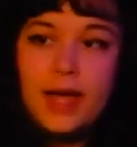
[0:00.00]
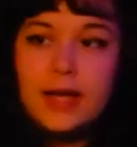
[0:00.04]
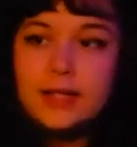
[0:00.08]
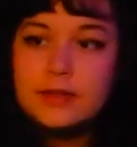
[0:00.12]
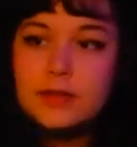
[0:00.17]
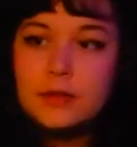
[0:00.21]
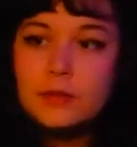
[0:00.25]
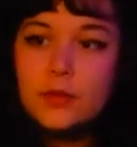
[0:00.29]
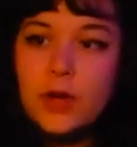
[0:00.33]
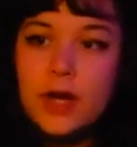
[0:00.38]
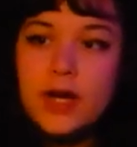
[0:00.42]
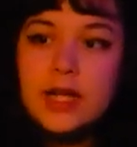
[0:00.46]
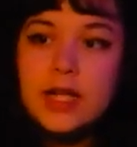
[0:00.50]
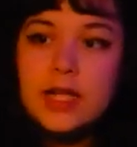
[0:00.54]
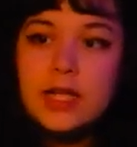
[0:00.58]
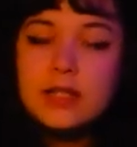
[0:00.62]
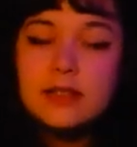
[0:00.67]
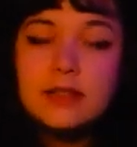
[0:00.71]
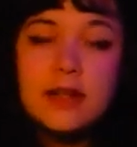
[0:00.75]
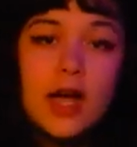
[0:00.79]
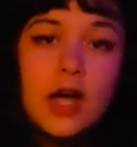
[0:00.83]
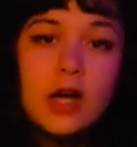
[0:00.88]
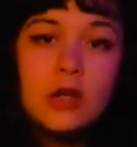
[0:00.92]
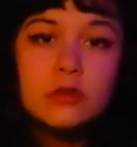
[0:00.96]
As I'm
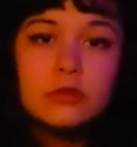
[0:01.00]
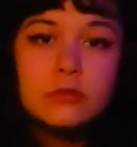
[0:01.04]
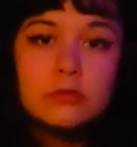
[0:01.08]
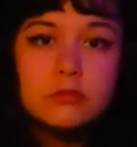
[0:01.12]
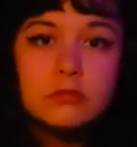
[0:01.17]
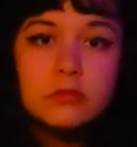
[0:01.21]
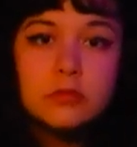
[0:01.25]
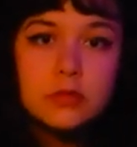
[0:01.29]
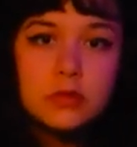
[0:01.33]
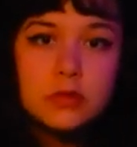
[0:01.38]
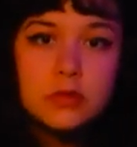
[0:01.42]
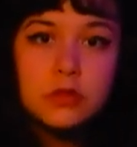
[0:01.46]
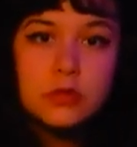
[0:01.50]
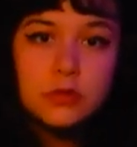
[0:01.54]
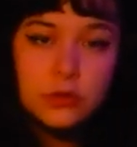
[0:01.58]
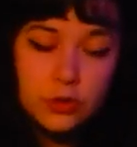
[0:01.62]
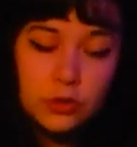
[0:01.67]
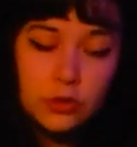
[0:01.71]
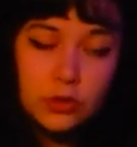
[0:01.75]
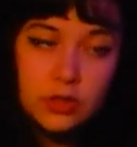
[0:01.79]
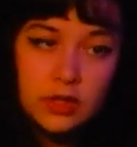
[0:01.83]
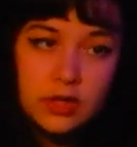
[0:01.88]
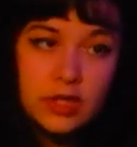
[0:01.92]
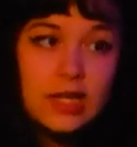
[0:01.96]
writing down
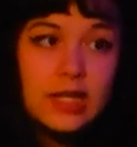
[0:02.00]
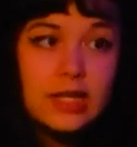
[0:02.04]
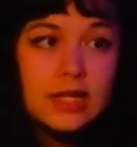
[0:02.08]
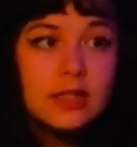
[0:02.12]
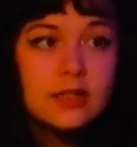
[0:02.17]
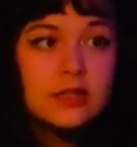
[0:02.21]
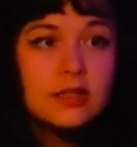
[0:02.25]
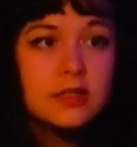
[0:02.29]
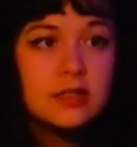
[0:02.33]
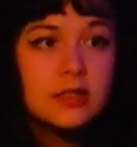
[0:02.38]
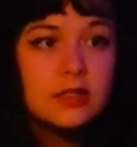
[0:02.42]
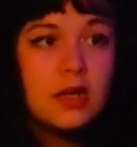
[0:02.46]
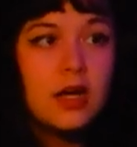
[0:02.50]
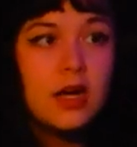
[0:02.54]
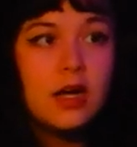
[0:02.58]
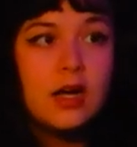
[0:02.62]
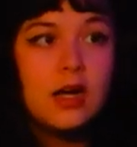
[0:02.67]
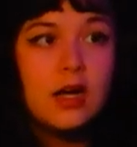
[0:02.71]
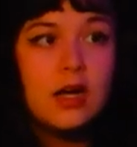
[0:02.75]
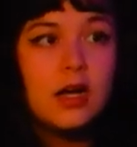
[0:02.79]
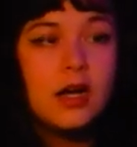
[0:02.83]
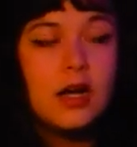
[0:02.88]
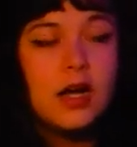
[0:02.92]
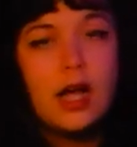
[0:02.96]
certain things,
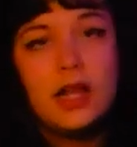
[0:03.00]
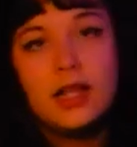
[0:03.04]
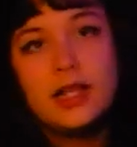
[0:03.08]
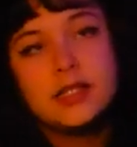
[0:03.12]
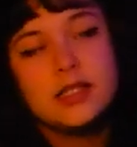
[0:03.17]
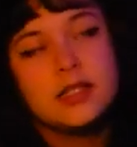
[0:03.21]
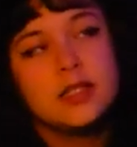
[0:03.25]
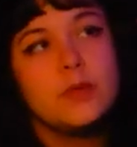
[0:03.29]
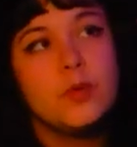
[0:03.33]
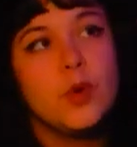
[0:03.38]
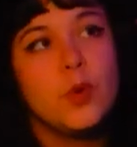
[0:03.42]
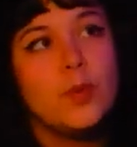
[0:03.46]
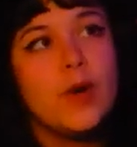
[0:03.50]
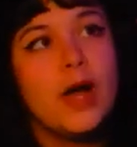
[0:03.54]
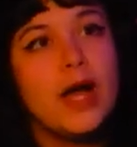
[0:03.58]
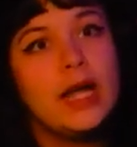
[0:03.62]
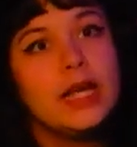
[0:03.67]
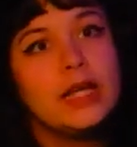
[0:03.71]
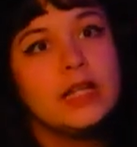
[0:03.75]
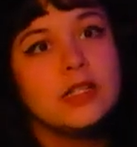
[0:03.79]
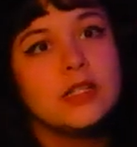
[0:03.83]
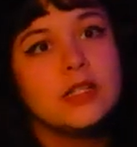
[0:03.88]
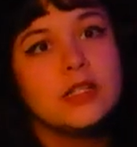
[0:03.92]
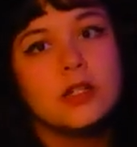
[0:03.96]
I like to keep in
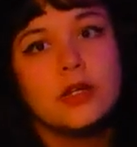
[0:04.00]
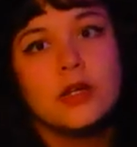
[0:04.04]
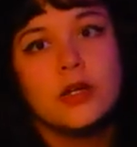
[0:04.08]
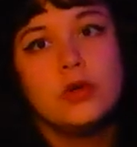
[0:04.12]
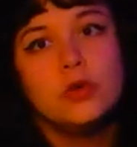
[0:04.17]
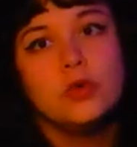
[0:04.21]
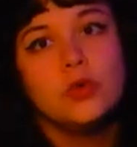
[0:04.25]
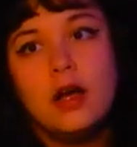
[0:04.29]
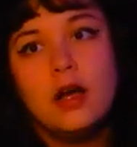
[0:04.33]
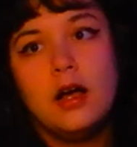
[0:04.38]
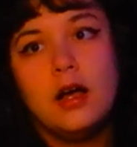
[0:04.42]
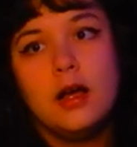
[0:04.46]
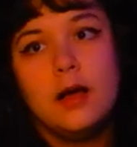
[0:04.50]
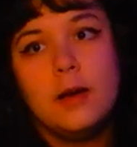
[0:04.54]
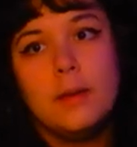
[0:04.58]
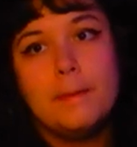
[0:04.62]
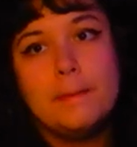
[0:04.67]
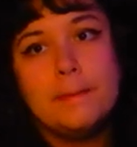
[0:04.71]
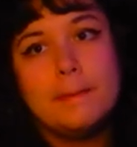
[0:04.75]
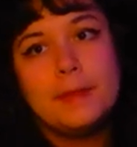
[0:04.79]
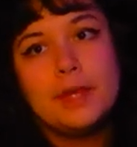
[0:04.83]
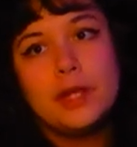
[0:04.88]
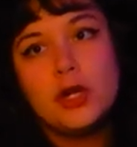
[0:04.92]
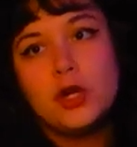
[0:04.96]
mind,
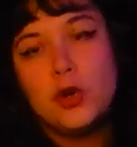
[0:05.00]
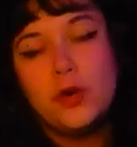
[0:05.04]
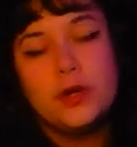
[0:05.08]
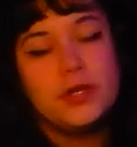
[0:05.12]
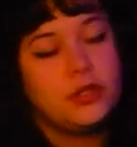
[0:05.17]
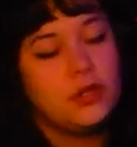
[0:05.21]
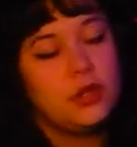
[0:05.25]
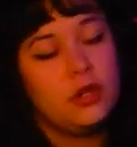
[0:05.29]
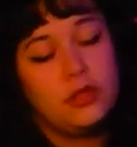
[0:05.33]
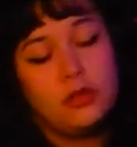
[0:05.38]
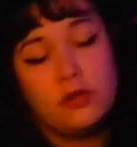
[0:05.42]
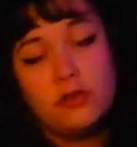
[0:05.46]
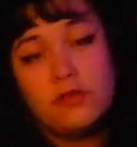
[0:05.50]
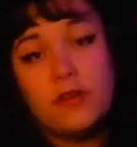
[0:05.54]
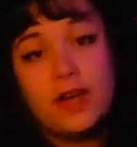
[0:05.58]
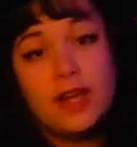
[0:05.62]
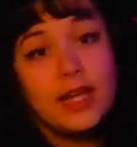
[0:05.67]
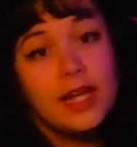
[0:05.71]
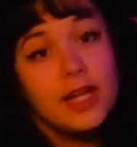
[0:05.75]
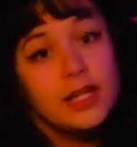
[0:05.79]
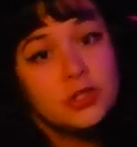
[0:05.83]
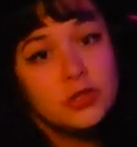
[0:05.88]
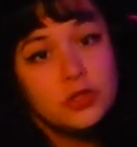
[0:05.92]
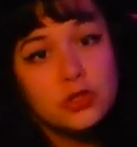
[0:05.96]
are there
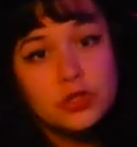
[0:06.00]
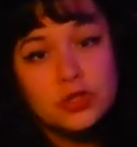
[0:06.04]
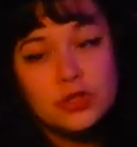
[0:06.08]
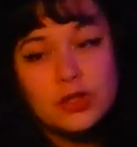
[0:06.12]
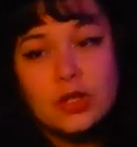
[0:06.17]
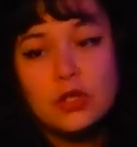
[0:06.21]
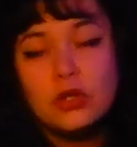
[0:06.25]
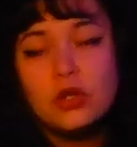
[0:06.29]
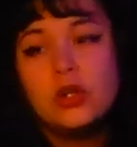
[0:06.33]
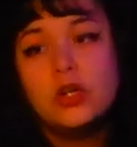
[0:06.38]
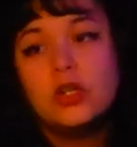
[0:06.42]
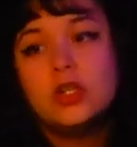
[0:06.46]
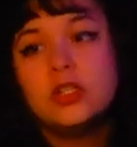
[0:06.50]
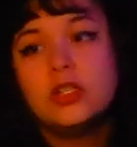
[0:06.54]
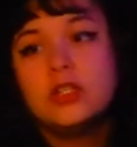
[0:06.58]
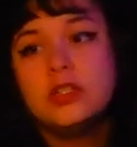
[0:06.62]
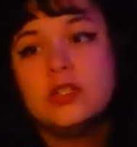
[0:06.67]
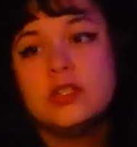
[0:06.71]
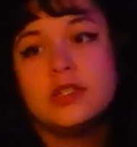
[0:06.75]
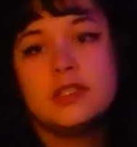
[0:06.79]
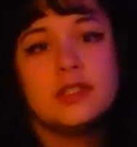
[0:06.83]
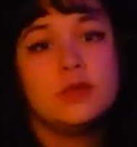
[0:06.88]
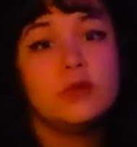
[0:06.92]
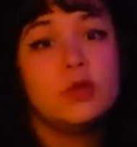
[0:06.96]
financial
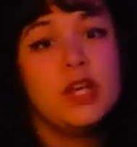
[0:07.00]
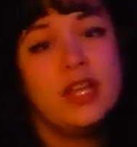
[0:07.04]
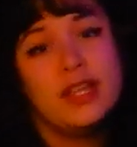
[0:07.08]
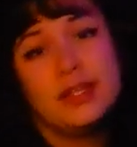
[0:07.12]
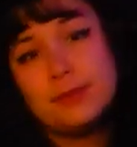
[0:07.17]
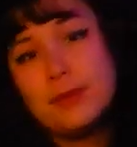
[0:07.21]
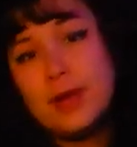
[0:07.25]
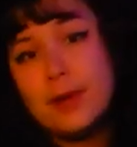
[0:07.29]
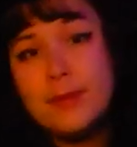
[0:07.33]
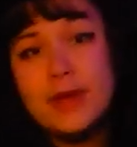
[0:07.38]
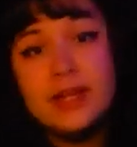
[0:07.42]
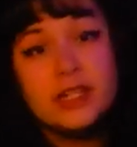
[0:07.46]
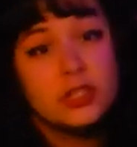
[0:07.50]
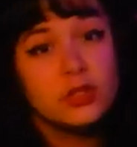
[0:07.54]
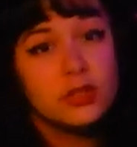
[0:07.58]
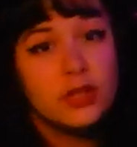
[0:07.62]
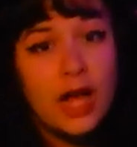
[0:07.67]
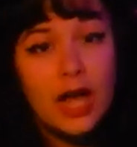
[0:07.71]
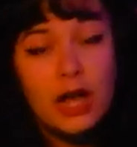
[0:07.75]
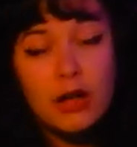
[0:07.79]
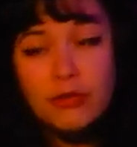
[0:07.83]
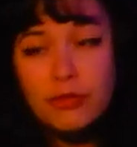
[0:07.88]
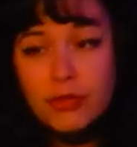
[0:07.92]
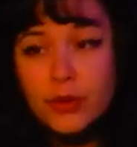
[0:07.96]
struggles? Is my mental
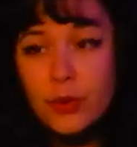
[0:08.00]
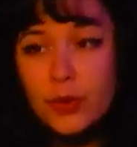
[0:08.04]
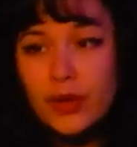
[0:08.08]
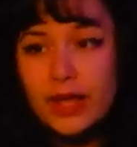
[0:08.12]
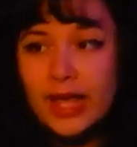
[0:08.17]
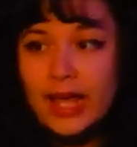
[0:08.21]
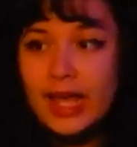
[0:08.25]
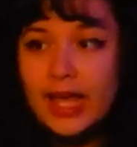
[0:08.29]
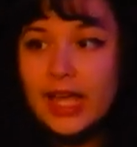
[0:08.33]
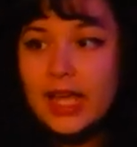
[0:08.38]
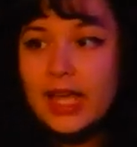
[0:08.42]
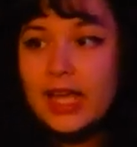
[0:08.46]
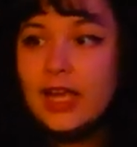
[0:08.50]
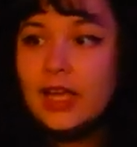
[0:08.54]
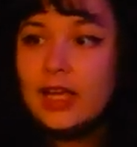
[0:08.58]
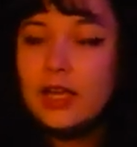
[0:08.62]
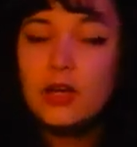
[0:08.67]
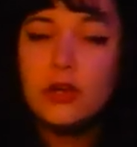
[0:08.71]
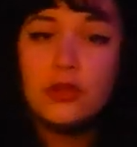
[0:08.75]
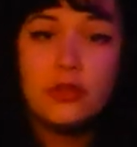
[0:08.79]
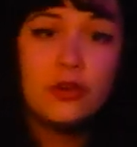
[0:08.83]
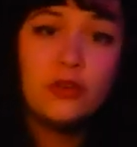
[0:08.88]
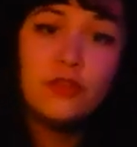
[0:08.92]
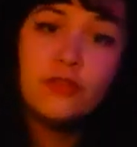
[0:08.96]
health okay?
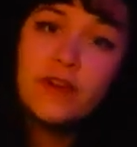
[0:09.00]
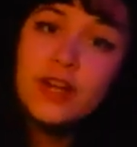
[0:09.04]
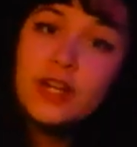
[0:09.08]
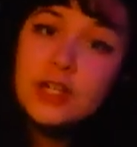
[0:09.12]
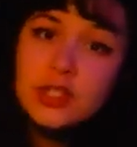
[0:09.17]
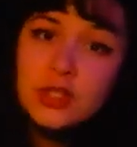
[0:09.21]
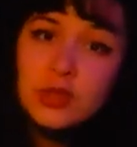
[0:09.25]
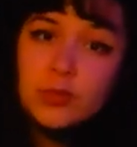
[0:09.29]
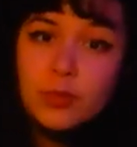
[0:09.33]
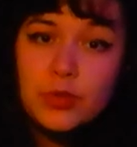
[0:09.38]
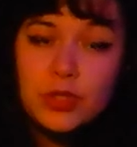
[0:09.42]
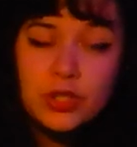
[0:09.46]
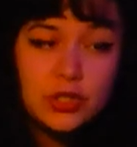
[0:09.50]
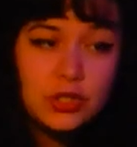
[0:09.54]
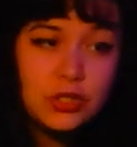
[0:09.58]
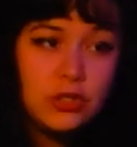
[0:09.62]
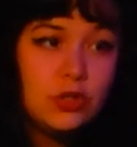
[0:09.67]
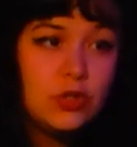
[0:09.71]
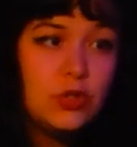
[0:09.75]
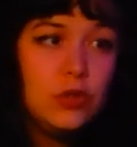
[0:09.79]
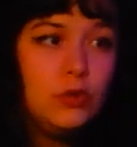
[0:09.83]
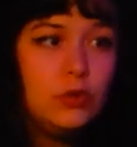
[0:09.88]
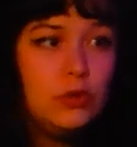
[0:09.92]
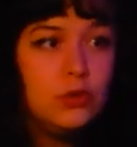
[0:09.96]
Are there friendship
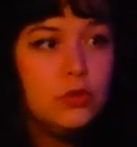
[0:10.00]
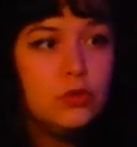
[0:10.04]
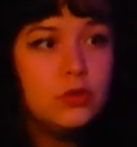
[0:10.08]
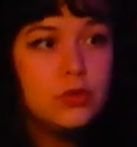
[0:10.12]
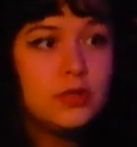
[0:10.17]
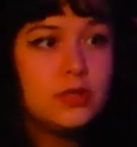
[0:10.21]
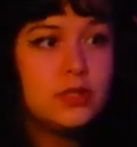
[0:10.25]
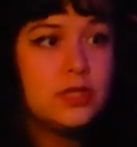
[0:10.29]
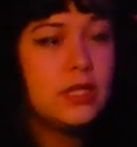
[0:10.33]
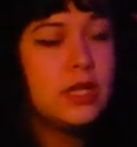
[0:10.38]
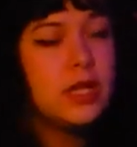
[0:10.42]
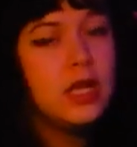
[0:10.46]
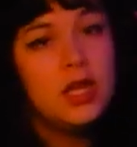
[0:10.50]
issues?